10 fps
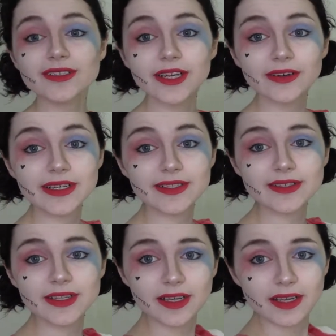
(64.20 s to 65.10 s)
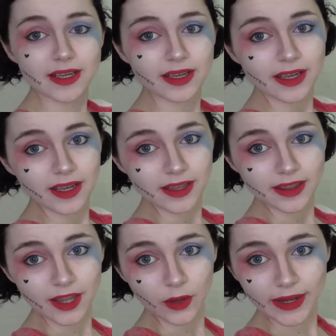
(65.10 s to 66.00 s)
there is
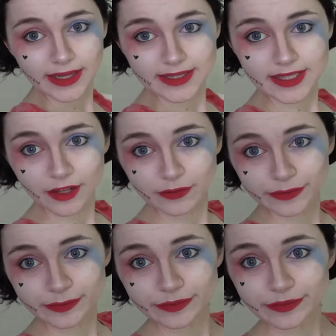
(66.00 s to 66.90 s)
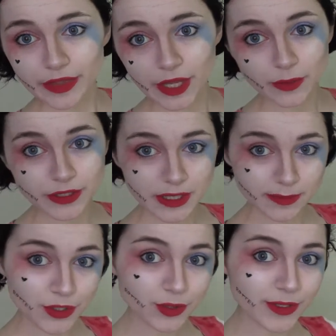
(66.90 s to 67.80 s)
the wig itself, which I'm
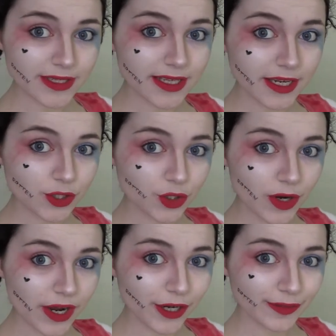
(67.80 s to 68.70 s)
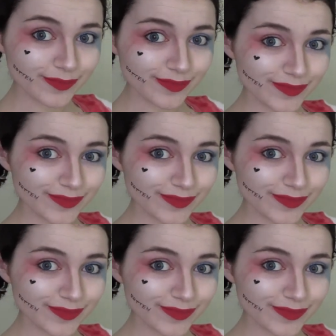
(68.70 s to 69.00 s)
super excited to try on.